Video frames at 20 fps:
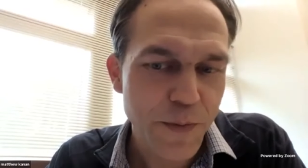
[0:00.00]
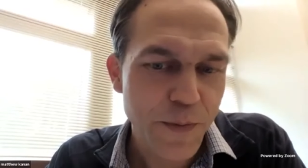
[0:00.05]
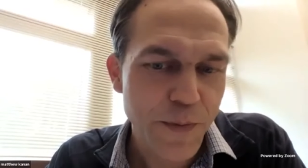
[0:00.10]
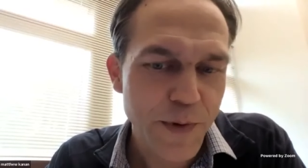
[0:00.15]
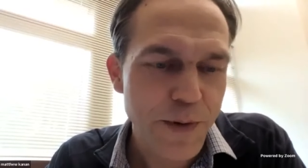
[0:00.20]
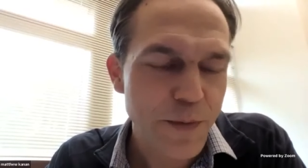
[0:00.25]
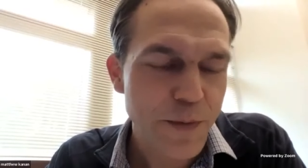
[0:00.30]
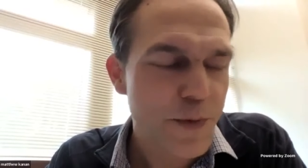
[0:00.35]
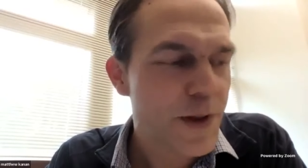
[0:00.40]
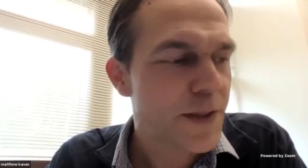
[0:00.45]

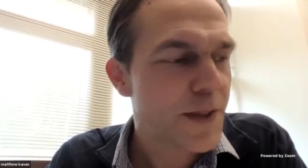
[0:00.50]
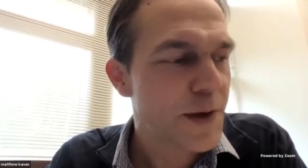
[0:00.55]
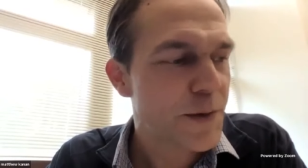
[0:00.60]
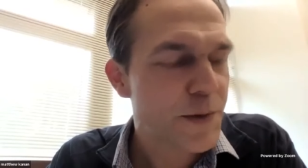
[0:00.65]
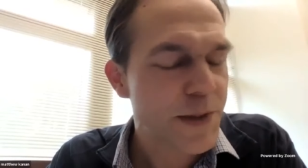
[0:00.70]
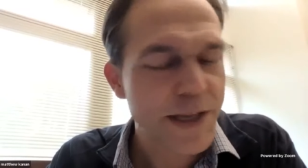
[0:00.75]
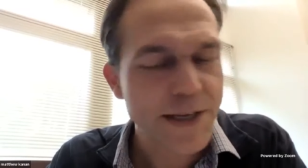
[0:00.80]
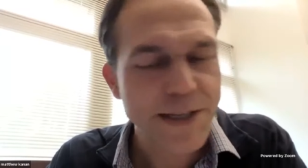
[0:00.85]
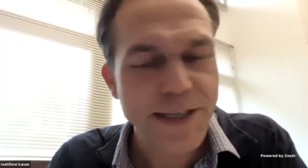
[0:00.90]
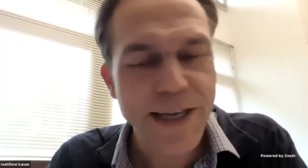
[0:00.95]
What would you think
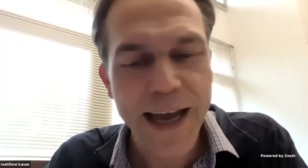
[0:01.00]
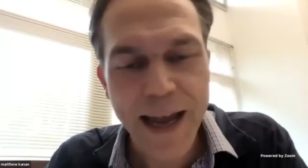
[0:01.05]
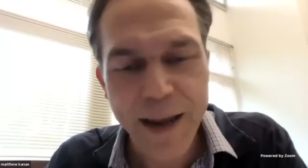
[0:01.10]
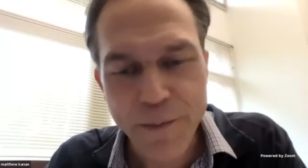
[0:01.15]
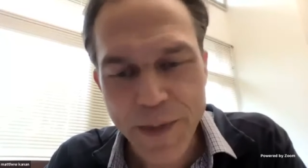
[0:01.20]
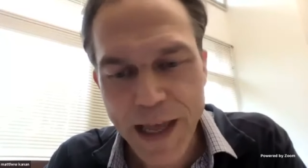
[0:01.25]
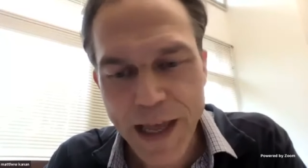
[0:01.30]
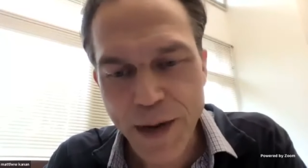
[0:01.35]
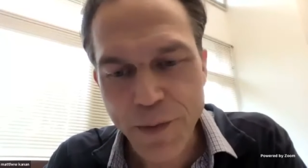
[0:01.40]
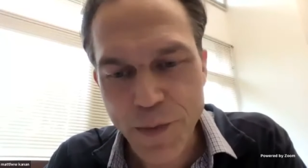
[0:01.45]
what the
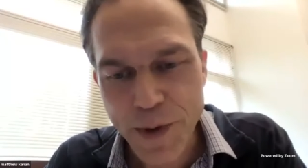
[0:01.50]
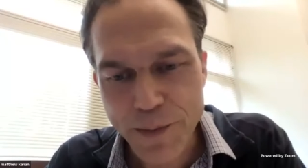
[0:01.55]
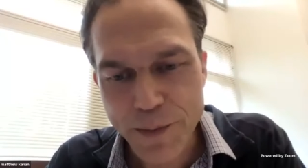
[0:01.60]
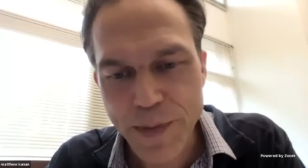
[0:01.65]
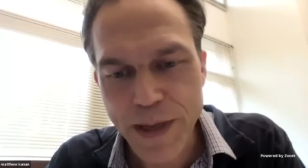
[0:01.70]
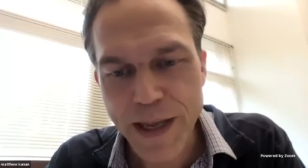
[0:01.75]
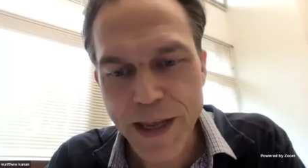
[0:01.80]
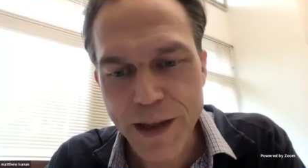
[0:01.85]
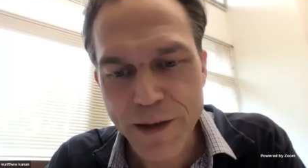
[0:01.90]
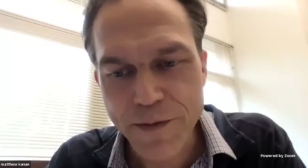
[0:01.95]
timeline would
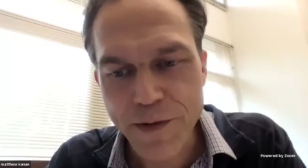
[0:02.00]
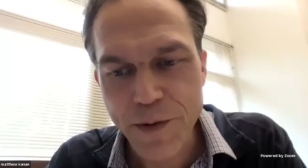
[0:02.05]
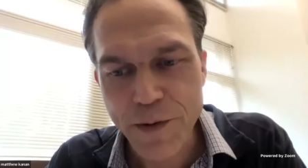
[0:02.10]
be